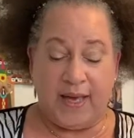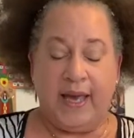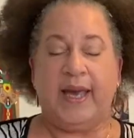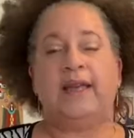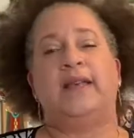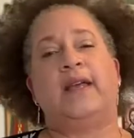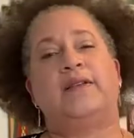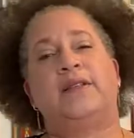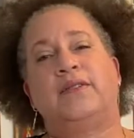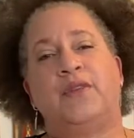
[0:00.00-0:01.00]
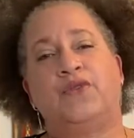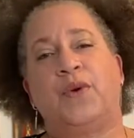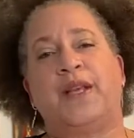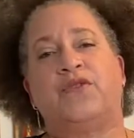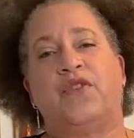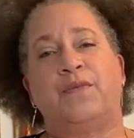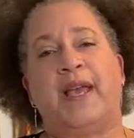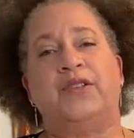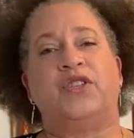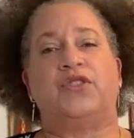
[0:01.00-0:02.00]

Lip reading: and narratives of transformation.